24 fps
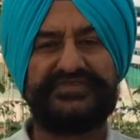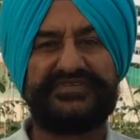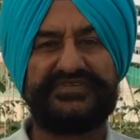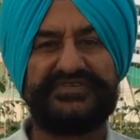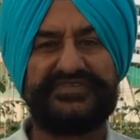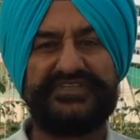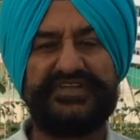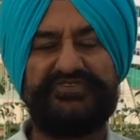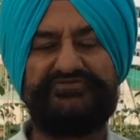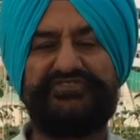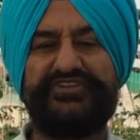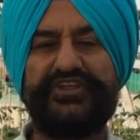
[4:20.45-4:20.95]

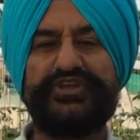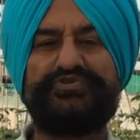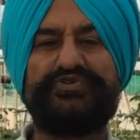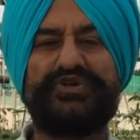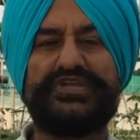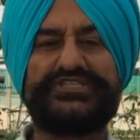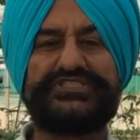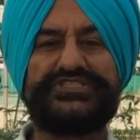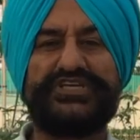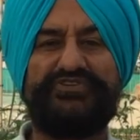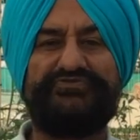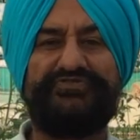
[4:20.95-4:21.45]
The
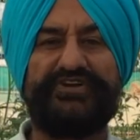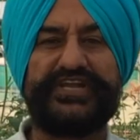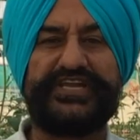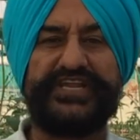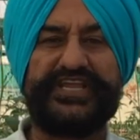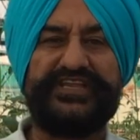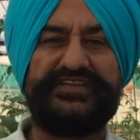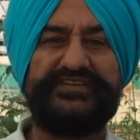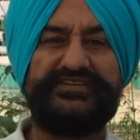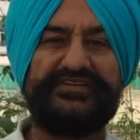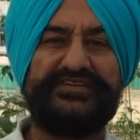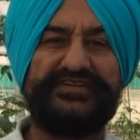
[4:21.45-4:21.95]
frequency of
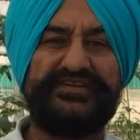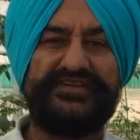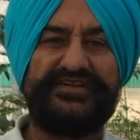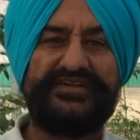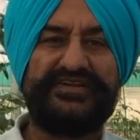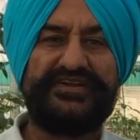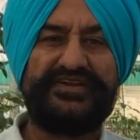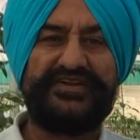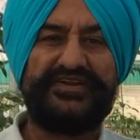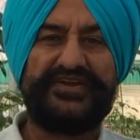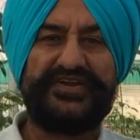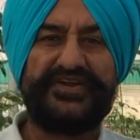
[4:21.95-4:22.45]
wetting
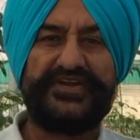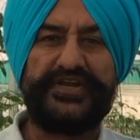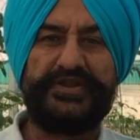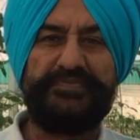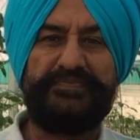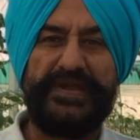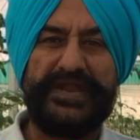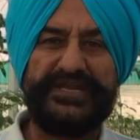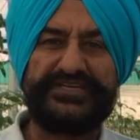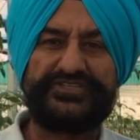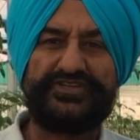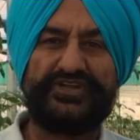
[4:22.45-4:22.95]

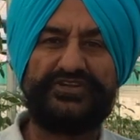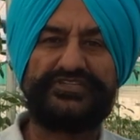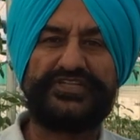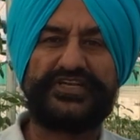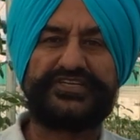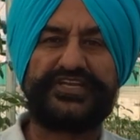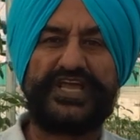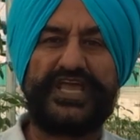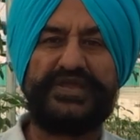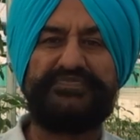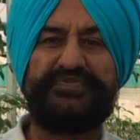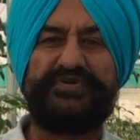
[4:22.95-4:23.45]
depends on the
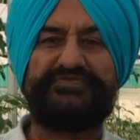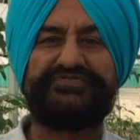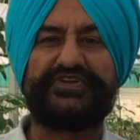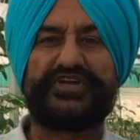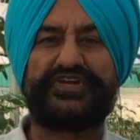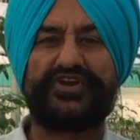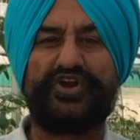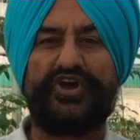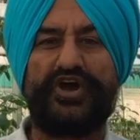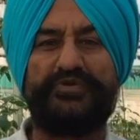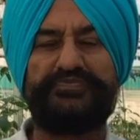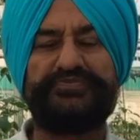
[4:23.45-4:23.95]
type of the
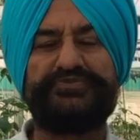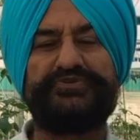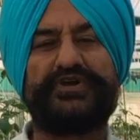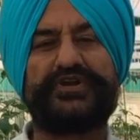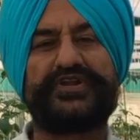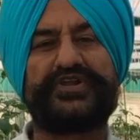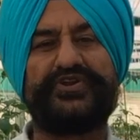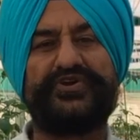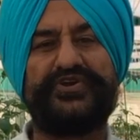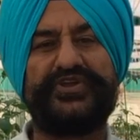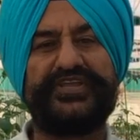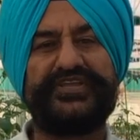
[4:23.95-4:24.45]
crop you are
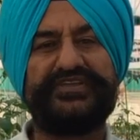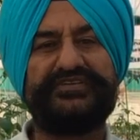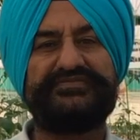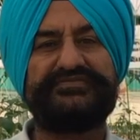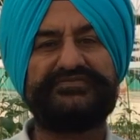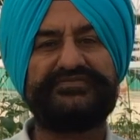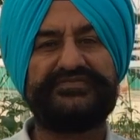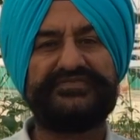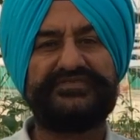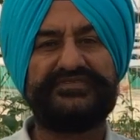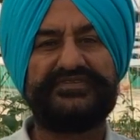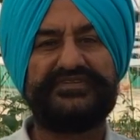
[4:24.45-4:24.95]
growing,
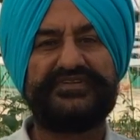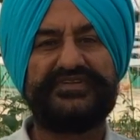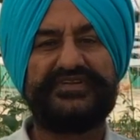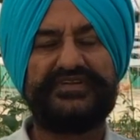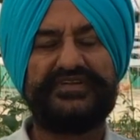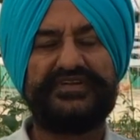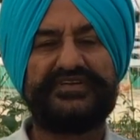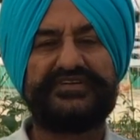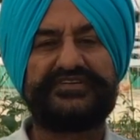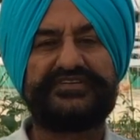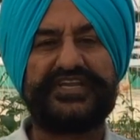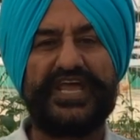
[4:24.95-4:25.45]

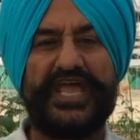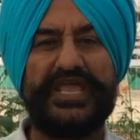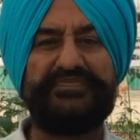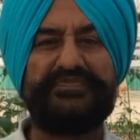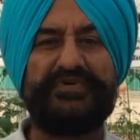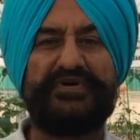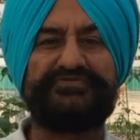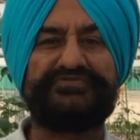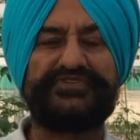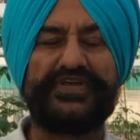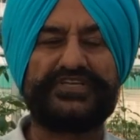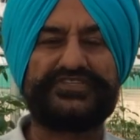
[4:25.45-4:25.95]
type
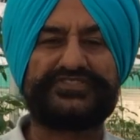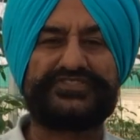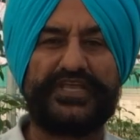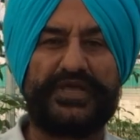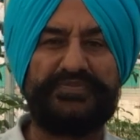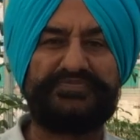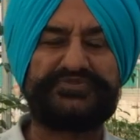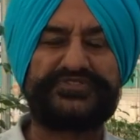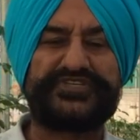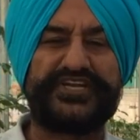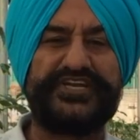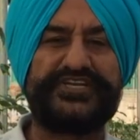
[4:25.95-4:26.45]
of the
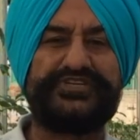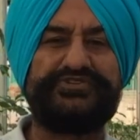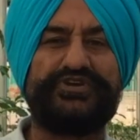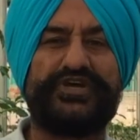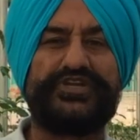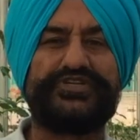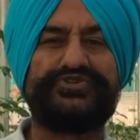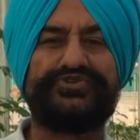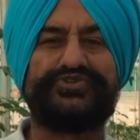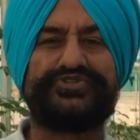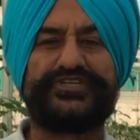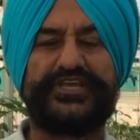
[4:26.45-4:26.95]
substrate you are
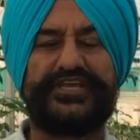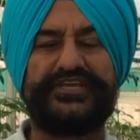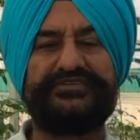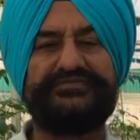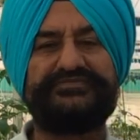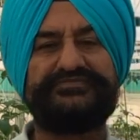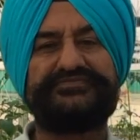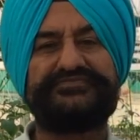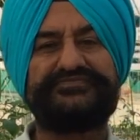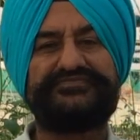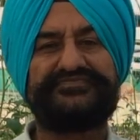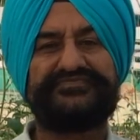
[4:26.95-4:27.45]
using,
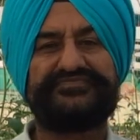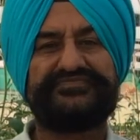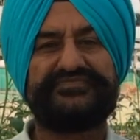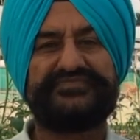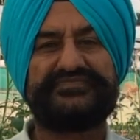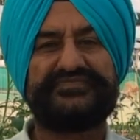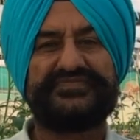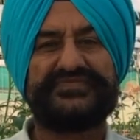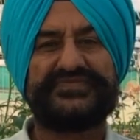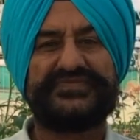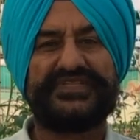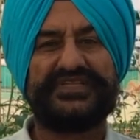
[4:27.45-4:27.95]

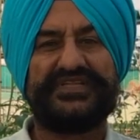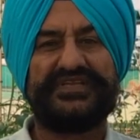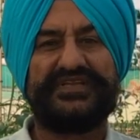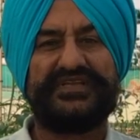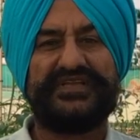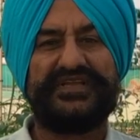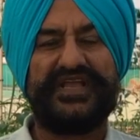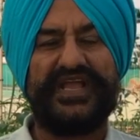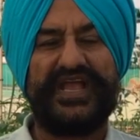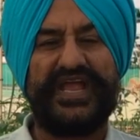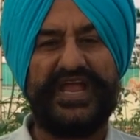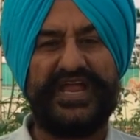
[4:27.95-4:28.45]

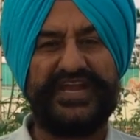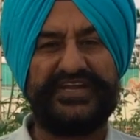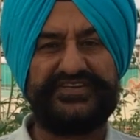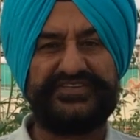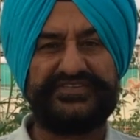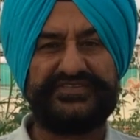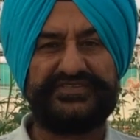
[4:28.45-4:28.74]
and